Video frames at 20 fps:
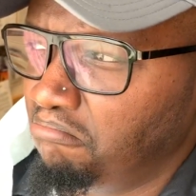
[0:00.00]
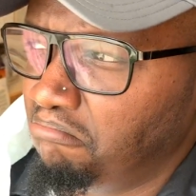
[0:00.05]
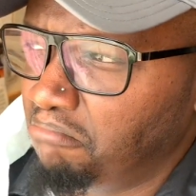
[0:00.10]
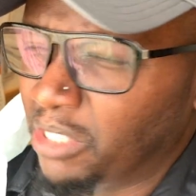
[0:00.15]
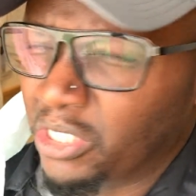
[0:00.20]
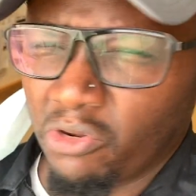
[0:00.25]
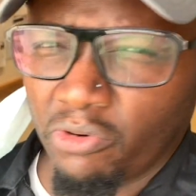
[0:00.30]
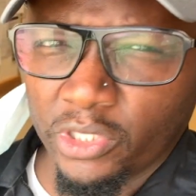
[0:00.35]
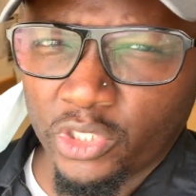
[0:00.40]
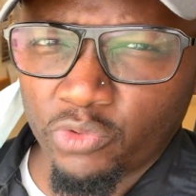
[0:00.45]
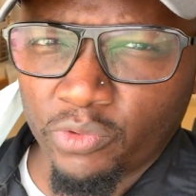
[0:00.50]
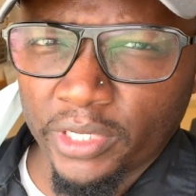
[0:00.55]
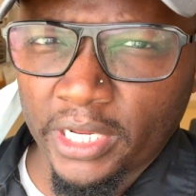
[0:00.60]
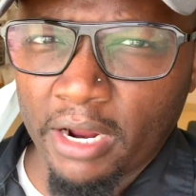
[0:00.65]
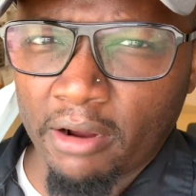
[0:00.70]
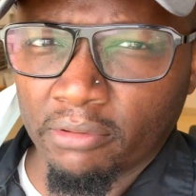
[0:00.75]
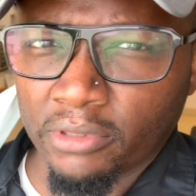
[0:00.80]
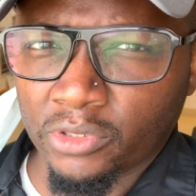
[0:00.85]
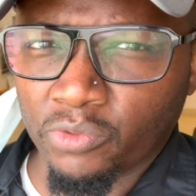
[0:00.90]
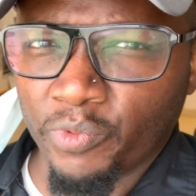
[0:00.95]
it's only 20
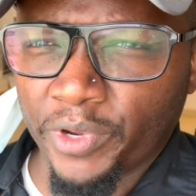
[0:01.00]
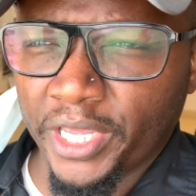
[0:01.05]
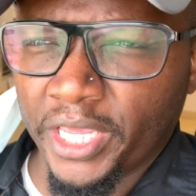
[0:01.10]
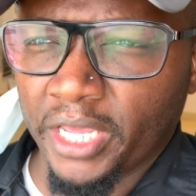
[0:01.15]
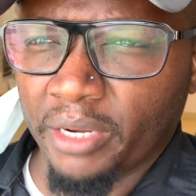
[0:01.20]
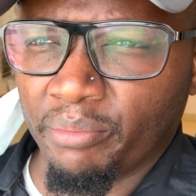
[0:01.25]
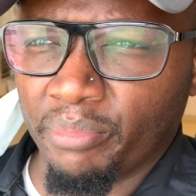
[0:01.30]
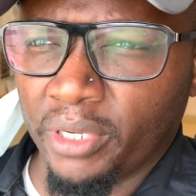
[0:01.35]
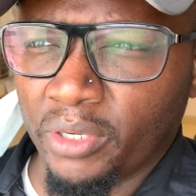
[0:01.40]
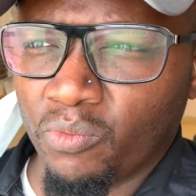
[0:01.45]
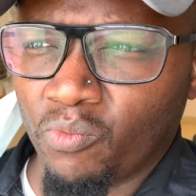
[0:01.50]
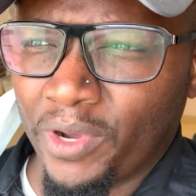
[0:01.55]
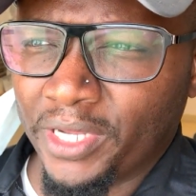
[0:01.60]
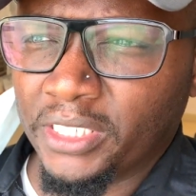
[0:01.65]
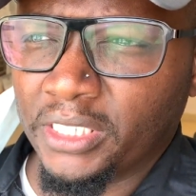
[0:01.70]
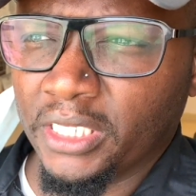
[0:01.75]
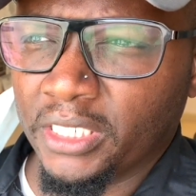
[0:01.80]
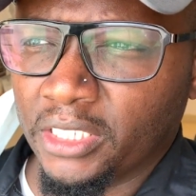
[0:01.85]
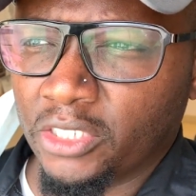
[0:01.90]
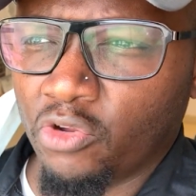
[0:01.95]
hours a weekend, but
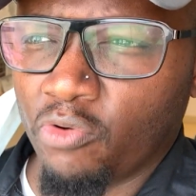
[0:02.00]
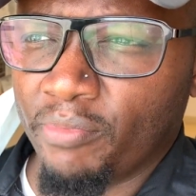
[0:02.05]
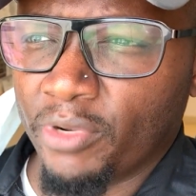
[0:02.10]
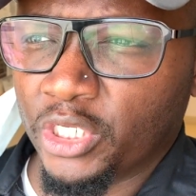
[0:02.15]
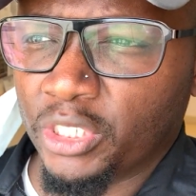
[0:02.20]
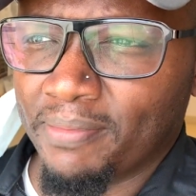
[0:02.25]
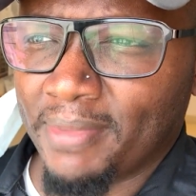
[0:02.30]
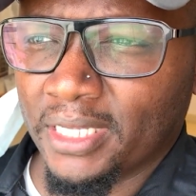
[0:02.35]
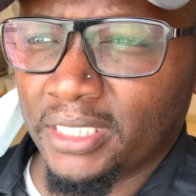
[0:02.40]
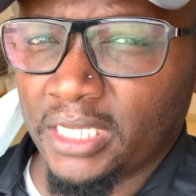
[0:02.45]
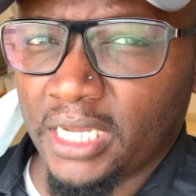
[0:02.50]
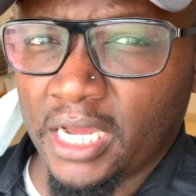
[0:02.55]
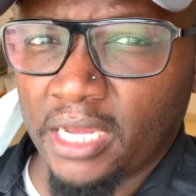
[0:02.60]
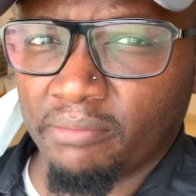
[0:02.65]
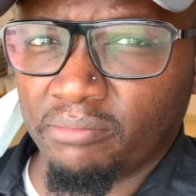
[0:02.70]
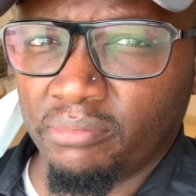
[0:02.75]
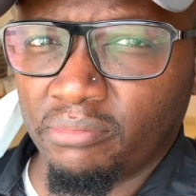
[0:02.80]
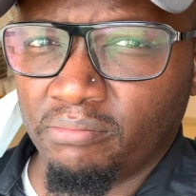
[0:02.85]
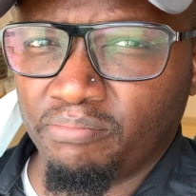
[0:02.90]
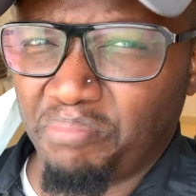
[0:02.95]
wasting so much of my
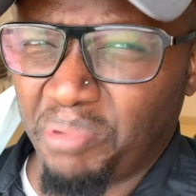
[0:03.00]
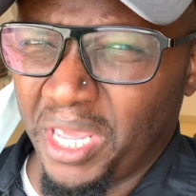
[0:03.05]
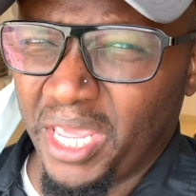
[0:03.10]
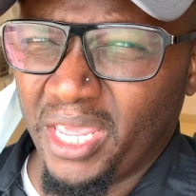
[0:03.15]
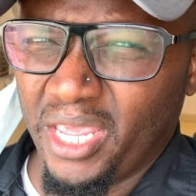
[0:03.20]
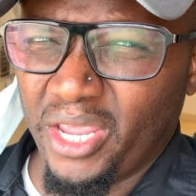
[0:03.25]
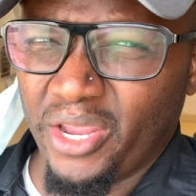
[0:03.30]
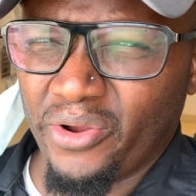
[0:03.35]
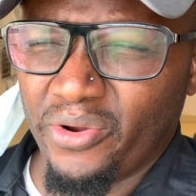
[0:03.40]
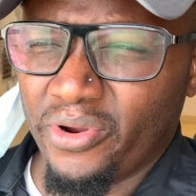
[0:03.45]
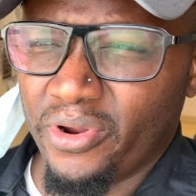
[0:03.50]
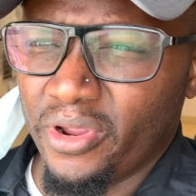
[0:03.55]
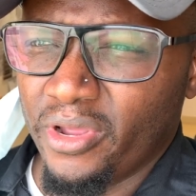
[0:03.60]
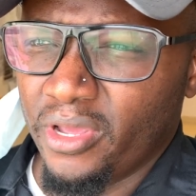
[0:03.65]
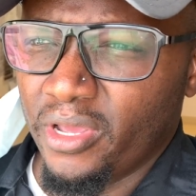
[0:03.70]
time being here.